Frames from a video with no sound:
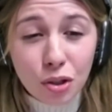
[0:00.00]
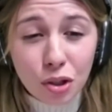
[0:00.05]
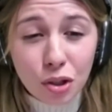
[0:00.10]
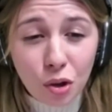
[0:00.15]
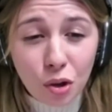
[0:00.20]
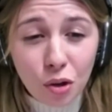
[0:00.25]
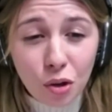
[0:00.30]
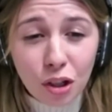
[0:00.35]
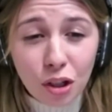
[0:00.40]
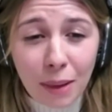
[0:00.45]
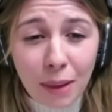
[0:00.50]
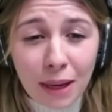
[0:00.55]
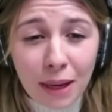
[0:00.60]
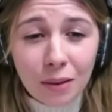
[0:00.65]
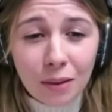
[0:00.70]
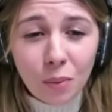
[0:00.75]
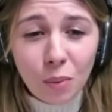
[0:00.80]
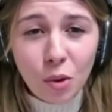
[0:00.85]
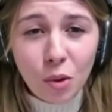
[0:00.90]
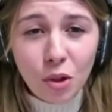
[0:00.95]
And also to
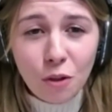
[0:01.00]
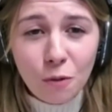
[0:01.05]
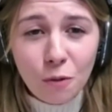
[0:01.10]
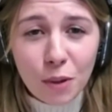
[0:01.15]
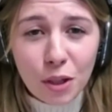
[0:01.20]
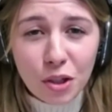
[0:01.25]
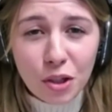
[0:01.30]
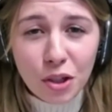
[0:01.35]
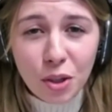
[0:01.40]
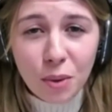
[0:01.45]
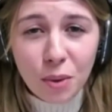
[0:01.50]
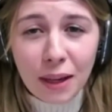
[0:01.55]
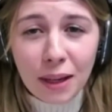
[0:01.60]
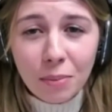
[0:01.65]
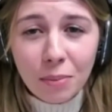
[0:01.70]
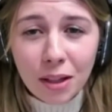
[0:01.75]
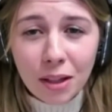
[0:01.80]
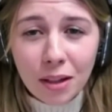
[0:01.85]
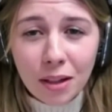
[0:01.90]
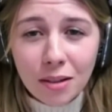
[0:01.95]
document what you've been
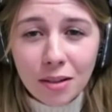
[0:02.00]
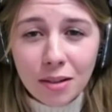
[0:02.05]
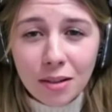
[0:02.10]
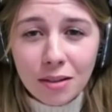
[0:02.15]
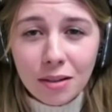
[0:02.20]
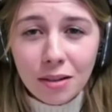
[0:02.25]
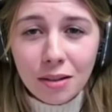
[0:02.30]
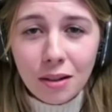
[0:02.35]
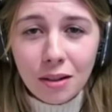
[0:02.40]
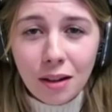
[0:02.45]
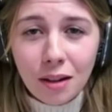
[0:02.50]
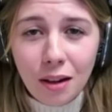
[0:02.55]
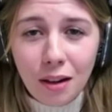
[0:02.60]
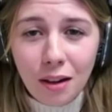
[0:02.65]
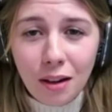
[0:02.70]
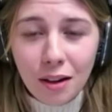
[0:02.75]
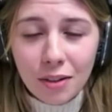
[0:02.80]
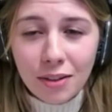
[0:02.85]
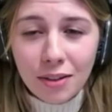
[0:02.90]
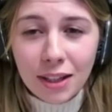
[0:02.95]
doing, because
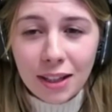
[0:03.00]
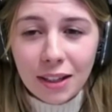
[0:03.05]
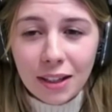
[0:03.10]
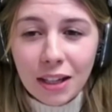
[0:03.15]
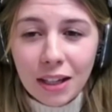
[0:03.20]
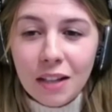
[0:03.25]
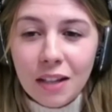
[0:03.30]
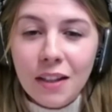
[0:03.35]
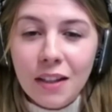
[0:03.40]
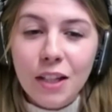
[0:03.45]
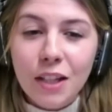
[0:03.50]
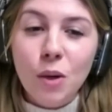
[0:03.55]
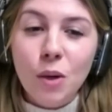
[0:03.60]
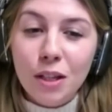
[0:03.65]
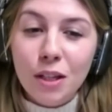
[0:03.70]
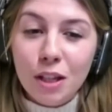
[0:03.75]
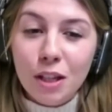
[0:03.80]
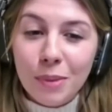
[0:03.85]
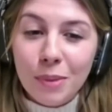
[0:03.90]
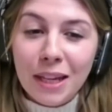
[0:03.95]
I think
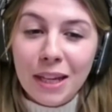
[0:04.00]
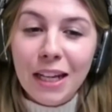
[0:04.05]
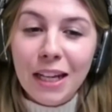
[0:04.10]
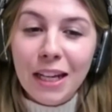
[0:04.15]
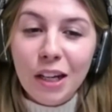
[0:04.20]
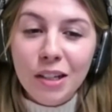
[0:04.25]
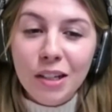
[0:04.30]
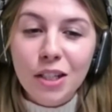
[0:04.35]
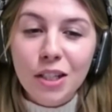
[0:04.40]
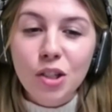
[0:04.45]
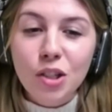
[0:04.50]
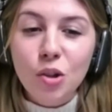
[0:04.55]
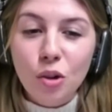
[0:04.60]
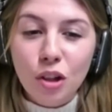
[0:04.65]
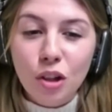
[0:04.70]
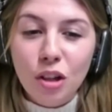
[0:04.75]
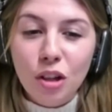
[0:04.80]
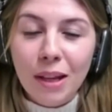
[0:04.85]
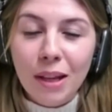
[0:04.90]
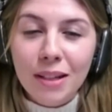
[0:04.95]
that's why at the beginning I
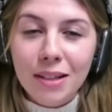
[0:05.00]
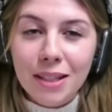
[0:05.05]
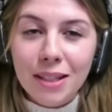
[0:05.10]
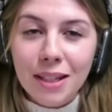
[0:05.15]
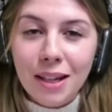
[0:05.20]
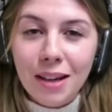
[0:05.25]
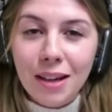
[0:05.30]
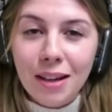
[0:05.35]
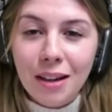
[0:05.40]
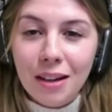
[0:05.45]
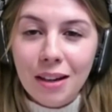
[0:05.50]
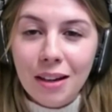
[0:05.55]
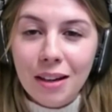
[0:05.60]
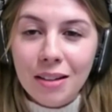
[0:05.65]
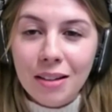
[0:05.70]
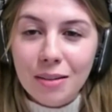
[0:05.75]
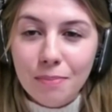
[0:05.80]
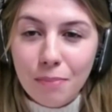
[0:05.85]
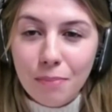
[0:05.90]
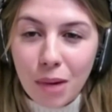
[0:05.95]
didn't document it
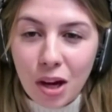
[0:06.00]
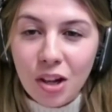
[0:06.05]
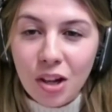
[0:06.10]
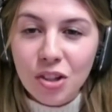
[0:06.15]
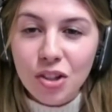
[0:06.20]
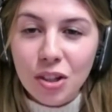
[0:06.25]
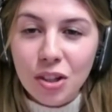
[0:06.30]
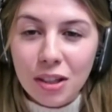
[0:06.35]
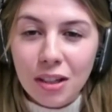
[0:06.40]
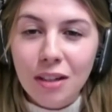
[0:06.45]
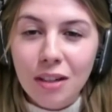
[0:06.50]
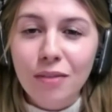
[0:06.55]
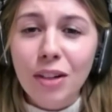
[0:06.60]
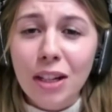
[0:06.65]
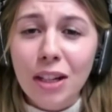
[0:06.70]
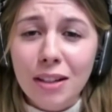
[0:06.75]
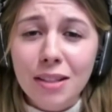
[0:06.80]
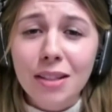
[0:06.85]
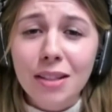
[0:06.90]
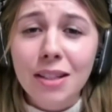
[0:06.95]
as much,
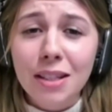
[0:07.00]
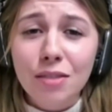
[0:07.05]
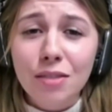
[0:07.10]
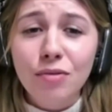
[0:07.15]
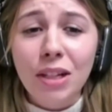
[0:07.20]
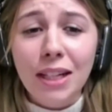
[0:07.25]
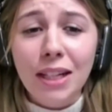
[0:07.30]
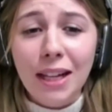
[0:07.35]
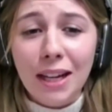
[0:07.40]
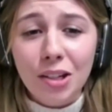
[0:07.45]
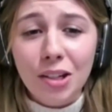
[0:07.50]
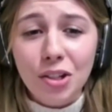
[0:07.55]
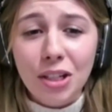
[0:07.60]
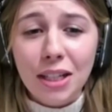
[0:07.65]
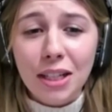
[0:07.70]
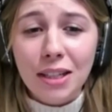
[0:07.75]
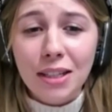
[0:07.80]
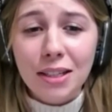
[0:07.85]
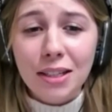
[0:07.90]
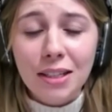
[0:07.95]
and then I realized that this
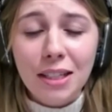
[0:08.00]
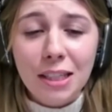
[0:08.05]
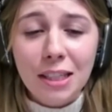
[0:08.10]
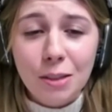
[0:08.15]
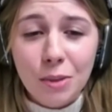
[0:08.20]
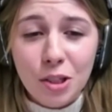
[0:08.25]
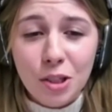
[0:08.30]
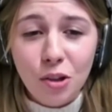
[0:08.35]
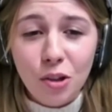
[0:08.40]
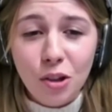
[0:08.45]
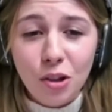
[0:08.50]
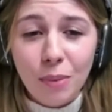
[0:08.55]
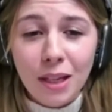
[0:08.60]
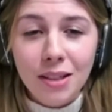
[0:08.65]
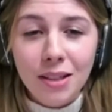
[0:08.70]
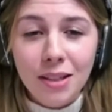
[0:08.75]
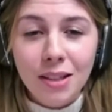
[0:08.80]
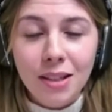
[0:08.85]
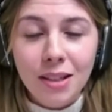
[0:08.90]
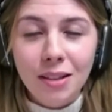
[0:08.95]
needs to be
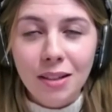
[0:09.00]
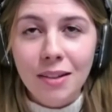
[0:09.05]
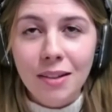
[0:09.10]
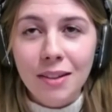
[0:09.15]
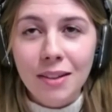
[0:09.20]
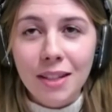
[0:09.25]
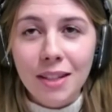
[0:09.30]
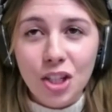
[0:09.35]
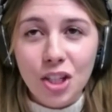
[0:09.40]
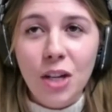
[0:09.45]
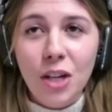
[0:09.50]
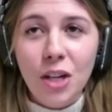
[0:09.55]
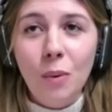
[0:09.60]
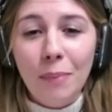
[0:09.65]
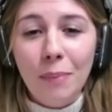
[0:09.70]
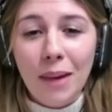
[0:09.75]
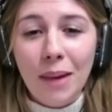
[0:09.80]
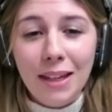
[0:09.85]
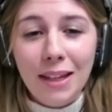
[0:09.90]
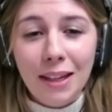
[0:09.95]
documented, and
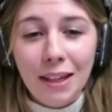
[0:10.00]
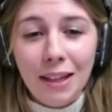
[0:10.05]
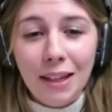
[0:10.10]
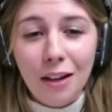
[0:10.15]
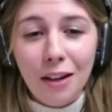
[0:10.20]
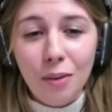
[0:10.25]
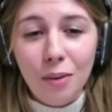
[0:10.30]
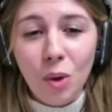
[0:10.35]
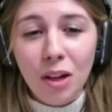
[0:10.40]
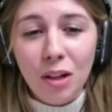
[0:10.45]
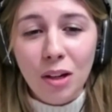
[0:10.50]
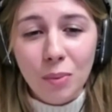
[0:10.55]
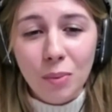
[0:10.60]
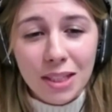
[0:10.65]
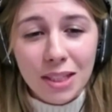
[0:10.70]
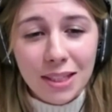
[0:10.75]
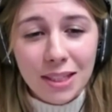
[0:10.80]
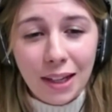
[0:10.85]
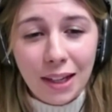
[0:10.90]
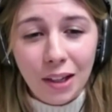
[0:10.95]
this year we're making it.
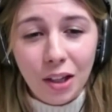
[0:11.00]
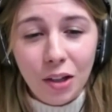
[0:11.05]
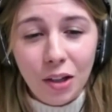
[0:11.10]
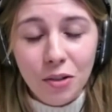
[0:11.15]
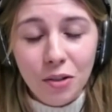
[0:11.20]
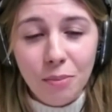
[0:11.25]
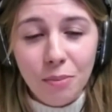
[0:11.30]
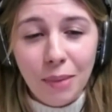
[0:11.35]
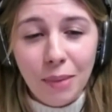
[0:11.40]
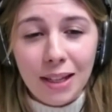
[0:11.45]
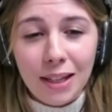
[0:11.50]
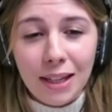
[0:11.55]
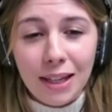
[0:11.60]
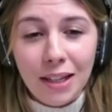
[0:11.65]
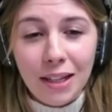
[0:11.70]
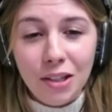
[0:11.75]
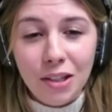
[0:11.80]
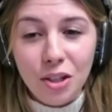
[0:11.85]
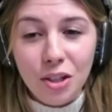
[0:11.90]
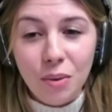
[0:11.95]
I'm working with the Senko to
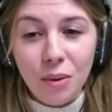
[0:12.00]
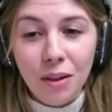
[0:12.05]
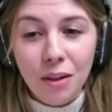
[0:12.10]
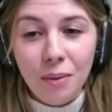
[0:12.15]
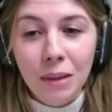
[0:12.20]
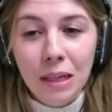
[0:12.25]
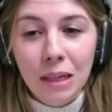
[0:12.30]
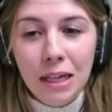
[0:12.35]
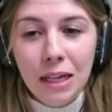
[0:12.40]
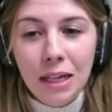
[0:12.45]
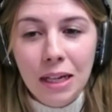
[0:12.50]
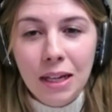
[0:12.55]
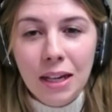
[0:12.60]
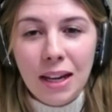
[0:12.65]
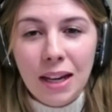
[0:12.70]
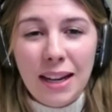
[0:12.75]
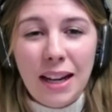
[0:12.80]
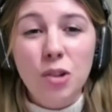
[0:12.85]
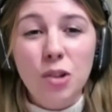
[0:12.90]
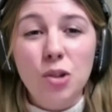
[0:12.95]
make it into
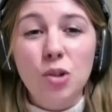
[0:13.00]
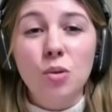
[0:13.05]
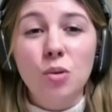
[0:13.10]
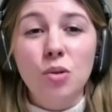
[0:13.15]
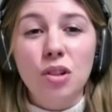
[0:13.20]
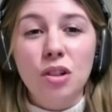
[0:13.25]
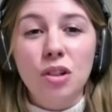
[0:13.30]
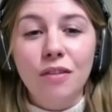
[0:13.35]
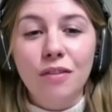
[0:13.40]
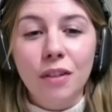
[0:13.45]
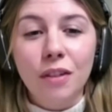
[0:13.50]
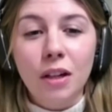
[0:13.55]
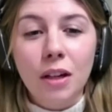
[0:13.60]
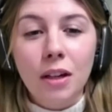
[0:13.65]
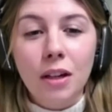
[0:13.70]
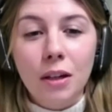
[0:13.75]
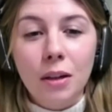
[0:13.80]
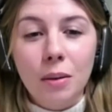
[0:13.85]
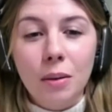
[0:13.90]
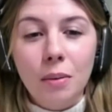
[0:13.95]
an actual sort
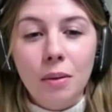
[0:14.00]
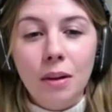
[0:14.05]
of